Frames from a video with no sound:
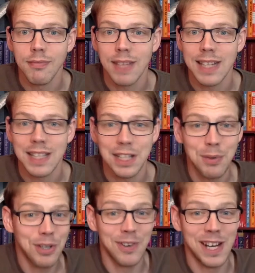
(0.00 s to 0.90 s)
I know
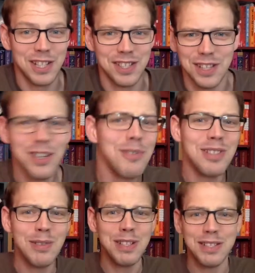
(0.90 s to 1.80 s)
what your reactions are. Don't
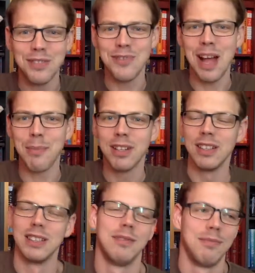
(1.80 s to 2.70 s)
do it, it's a trap.
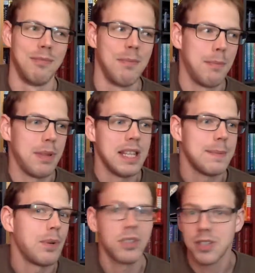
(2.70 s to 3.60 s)
But this
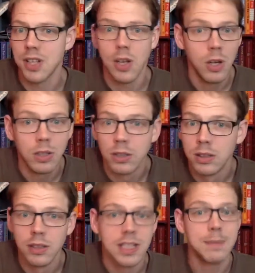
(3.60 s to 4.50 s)
book took so long.
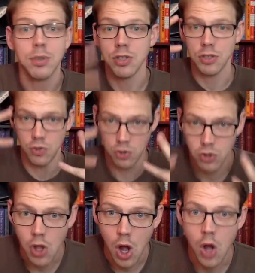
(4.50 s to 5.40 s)
This book took
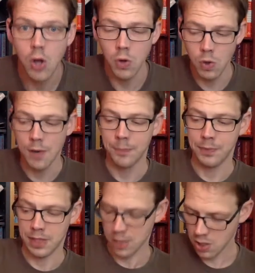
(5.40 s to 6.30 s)
so
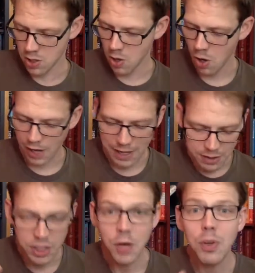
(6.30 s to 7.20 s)
long. And
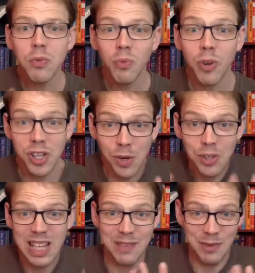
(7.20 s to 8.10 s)
you know
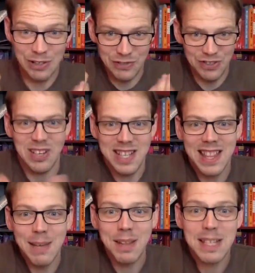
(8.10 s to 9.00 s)
what the most frustrating
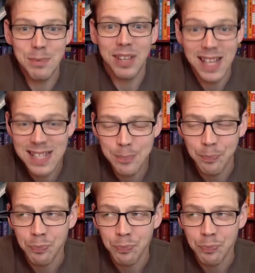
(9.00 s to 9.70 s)
thing about this book is?